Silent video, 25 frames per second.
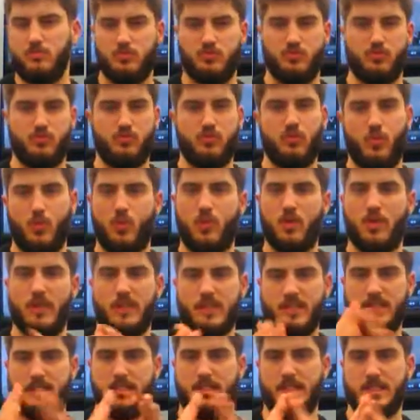So Washington
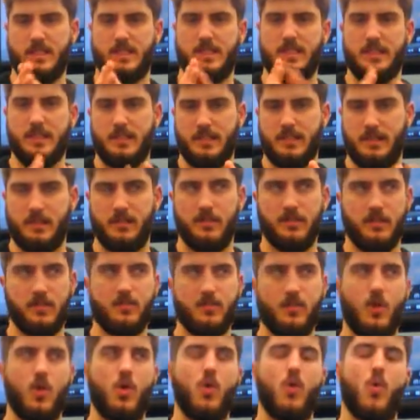was very smart, and he
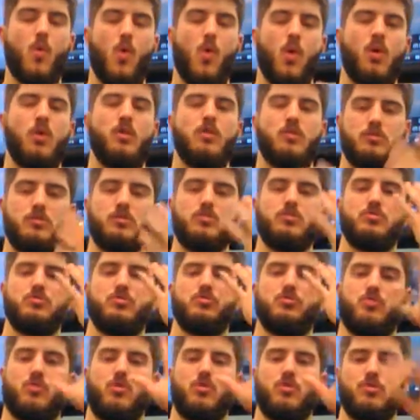let them leave.
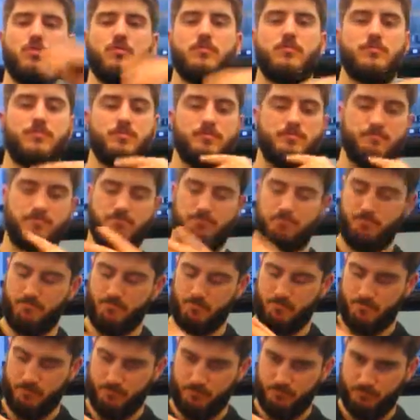So it
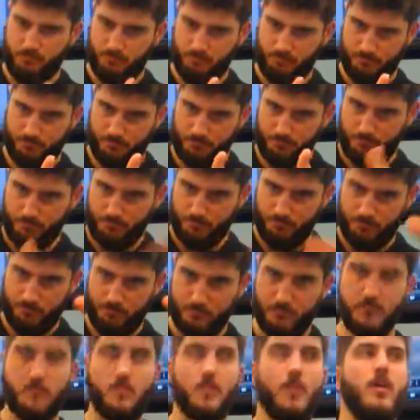saved the city of
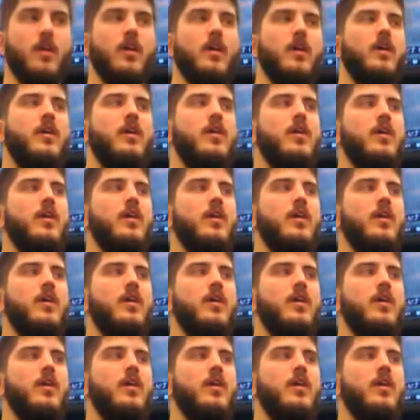Boston.